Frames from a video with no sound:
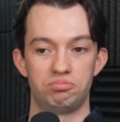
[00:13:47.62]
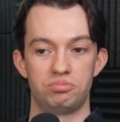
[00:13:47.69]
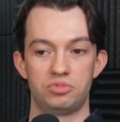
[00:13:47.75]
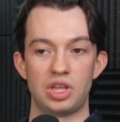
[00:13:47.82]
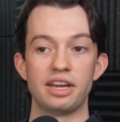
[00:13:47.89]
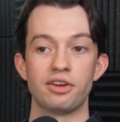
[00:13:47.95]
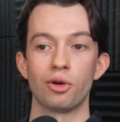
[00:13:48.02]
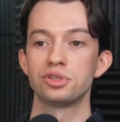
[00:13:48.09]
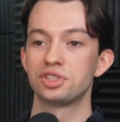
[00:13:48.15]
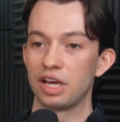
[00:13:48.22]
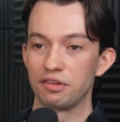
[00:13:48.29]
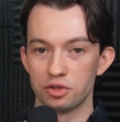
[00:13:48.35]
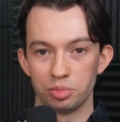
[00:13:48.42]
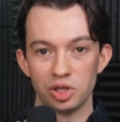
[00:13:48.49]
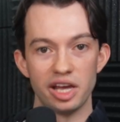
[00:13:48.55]
they don't just
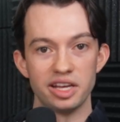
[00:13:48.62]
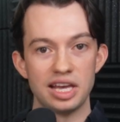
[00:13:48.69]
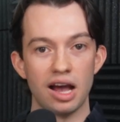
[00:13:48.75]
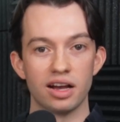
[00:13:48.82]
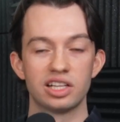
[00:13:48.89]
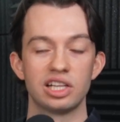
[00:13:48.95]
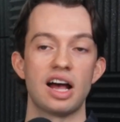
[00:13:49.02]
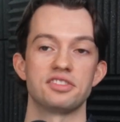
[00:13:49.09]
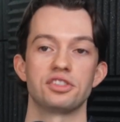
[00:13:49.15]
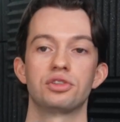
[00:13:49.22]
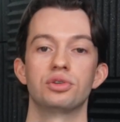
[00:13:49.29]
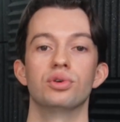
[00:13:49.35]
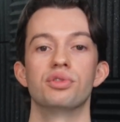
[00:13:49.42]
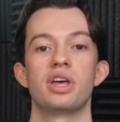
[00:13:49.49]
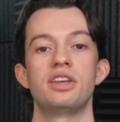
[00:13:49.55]
have to play
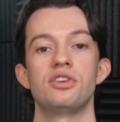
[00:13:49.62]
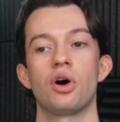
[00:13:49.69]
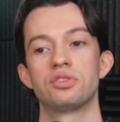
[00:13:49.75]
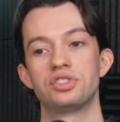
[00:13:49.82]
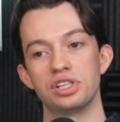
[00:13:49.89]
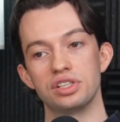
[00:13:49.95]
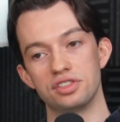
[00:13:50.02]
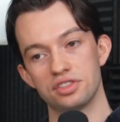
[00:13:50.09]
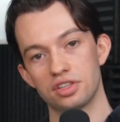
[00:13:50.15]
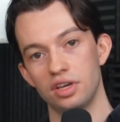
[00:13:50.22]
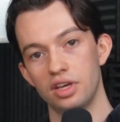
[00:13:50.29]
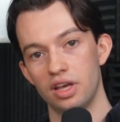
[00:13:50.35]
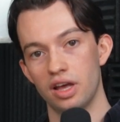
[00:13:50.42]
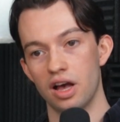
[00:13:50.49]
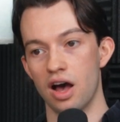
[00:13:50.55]
classical. They're not just
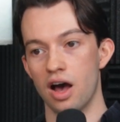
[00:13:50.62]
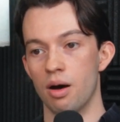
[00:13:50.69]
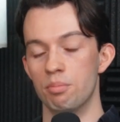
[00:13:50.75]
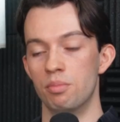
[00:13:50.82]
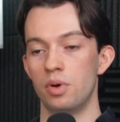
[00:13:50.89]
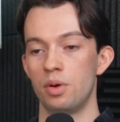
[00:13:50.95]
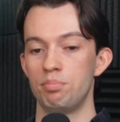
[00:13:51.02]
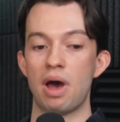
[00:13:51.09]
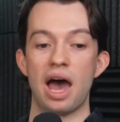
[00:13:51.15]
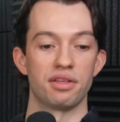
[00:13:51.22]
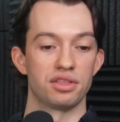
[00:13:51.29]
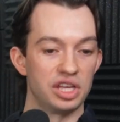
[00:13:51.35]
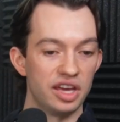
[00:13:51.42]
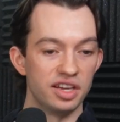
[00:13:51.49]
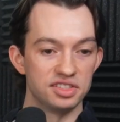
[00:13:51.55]

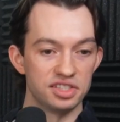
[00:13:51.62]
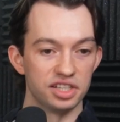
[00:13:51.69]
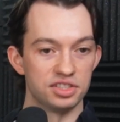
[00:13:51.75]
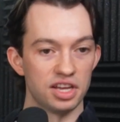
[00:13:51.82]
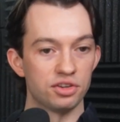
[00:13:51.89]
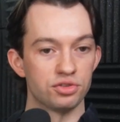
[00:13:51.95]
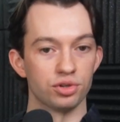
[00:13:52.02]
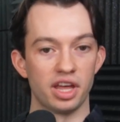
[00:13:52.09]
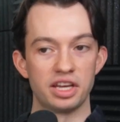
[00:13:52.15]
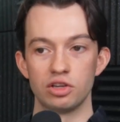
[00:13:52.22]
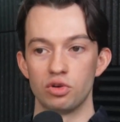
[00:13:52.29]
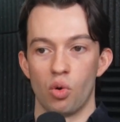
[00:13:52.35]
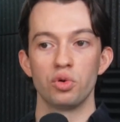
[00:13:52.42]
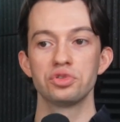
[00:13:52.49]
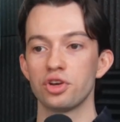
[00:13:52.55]
math geeks, etc. They
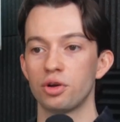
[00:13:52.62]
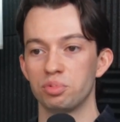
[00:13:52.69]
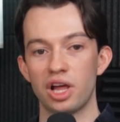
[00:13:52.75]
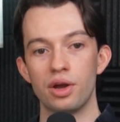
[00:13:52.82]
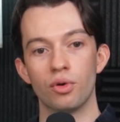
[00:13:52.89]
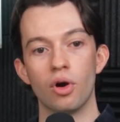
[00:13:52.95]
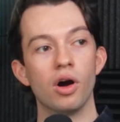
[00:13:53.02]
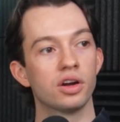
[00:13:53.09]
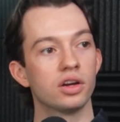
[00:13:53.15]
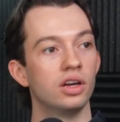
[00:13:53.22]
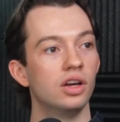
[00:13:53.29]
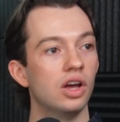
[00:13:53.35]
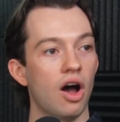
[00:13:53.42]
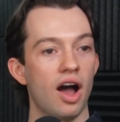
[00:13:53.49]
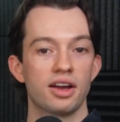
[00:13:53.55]
can also play rock.
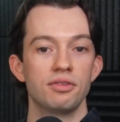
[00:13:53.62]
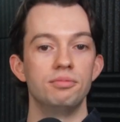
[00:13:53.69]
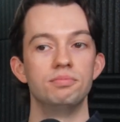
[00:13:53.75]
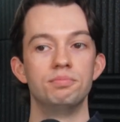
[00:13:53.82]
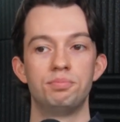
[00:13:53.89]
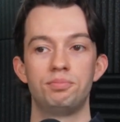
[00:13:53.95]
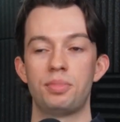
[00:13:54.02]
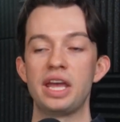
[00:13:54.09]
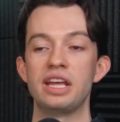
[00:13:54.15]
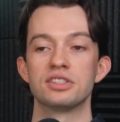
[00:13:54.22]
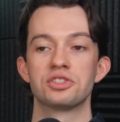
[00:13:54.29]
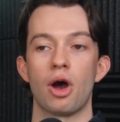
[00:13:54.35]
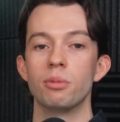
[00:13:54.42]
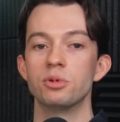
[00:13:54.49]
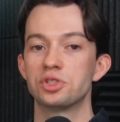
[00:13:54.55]
I can be in
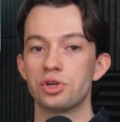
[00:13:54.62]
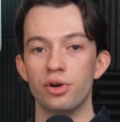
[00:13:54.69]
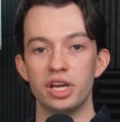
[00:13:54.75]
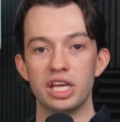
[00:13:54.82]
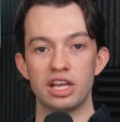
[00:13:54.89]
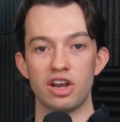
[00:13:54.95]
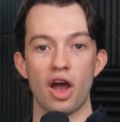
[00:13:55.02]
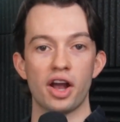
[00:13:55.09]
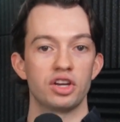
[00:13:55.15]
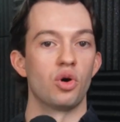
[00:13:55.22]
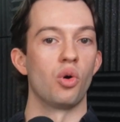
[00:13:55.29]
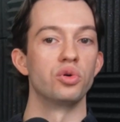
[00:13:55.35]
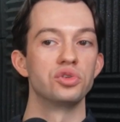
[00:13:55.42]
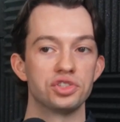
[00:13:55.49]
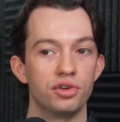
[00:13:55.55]
cybersecurity and I can
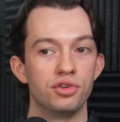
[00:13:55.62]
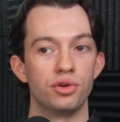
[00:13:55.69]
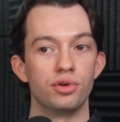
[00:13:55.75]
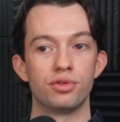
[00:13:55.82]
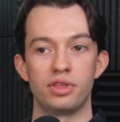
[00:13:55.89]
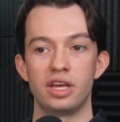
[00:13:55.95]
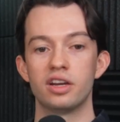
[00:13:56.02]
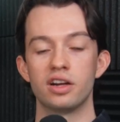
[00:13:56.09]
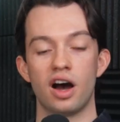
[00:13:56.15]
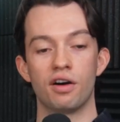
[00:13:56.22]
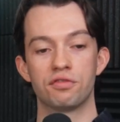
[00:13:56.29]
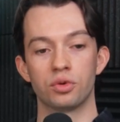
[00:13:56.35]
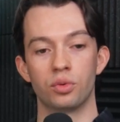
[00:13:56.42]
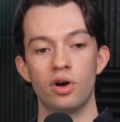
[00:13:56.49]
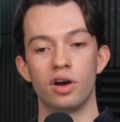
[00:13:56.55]
also do theatre
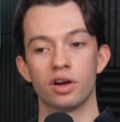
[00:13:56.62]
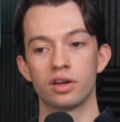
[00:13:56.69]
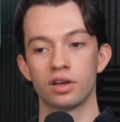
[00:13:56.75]
after work.